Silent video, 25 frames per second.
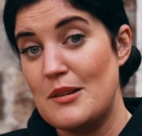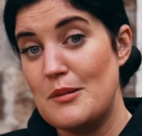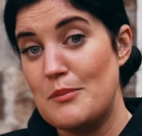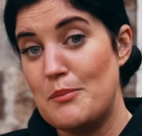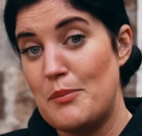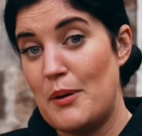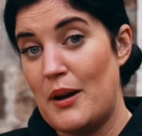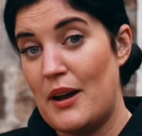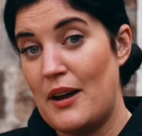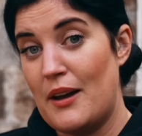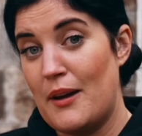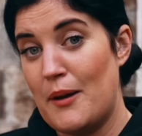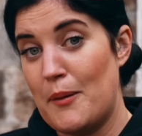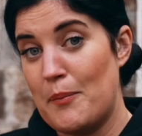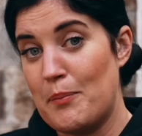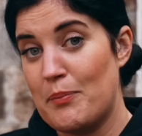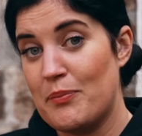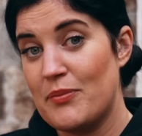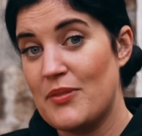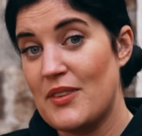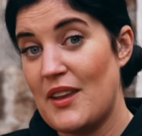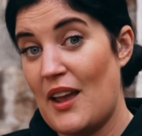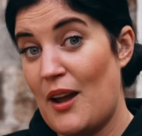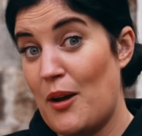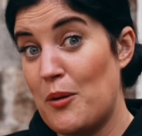But
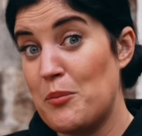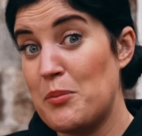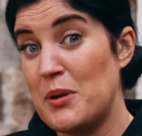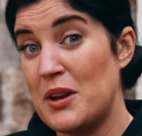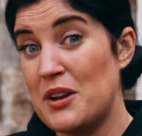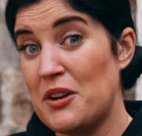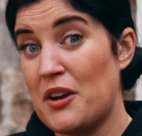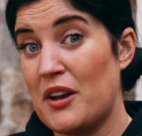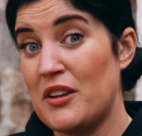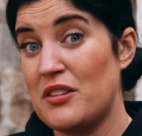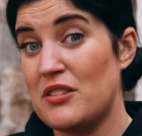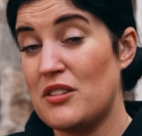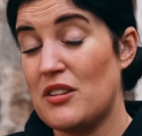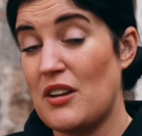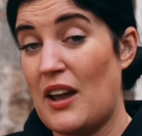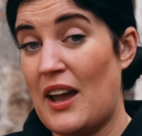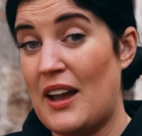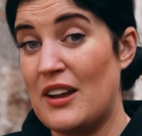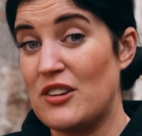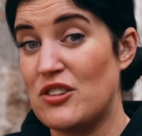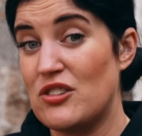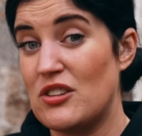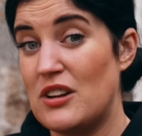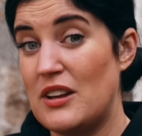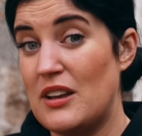yeah, it'd be nice to
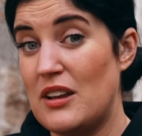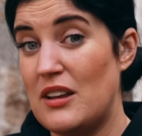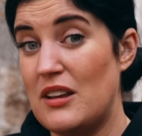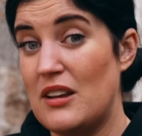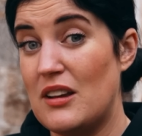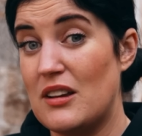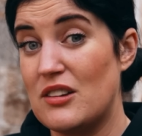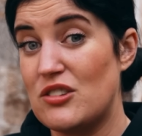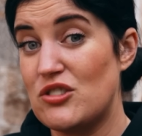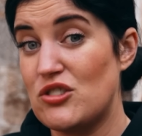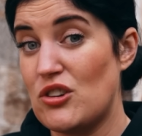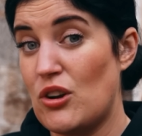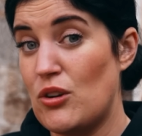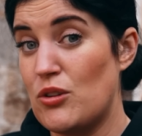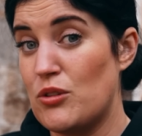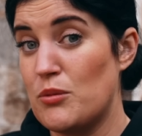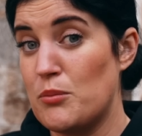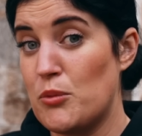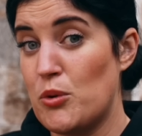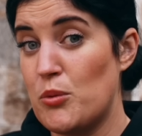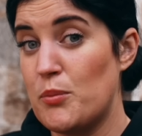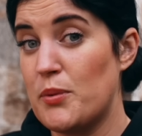actually show them all,